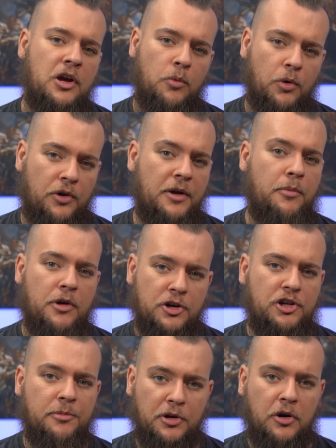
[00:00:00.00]
would I
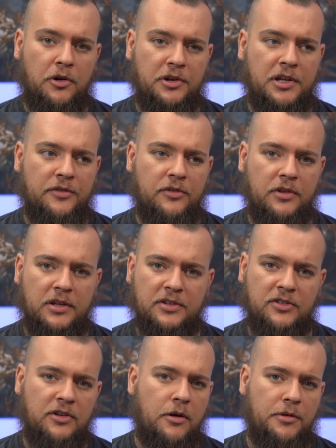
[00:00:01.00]
worship God given this
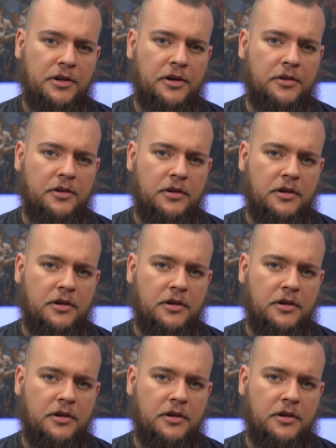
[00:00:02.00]
scenario?